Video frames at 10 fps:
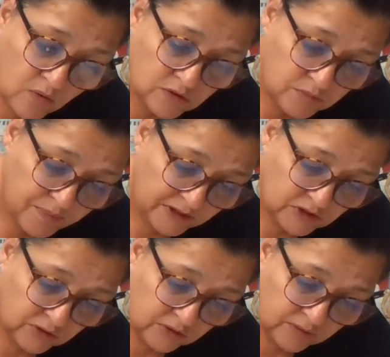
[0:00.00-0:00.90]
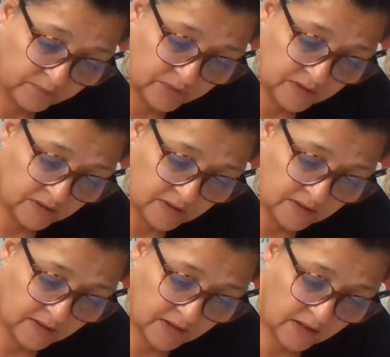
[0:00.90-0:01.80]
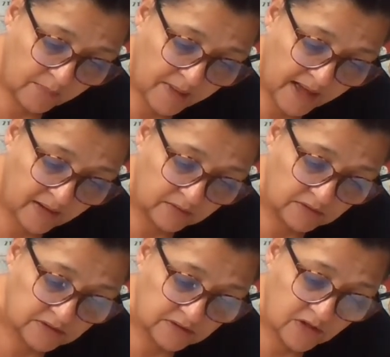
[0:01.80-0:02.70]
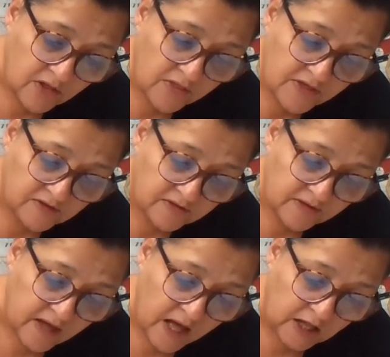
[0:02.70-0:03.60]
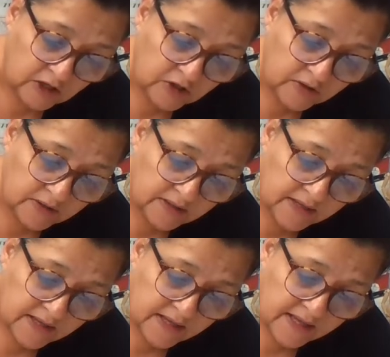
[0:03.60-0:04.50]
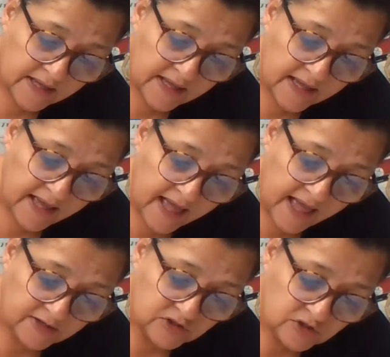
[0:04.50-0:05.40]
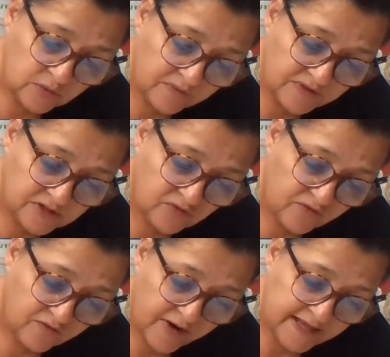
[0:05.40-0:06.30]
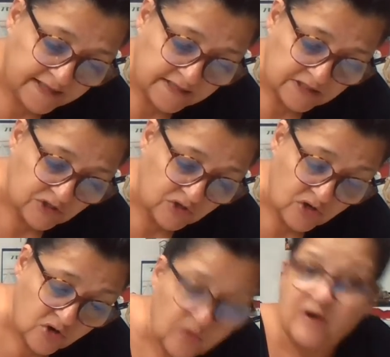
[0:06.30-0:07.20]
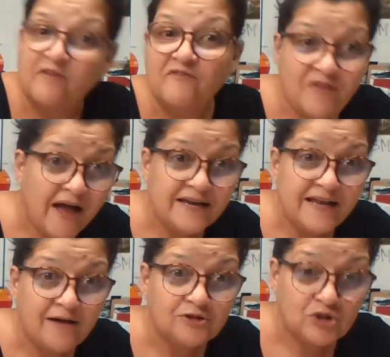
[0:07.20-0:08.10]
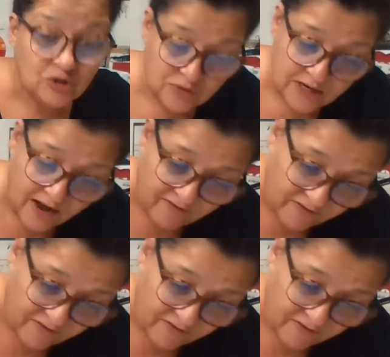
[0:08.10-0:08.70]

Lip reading: special about this color and two of his friends? You will find out soon enough.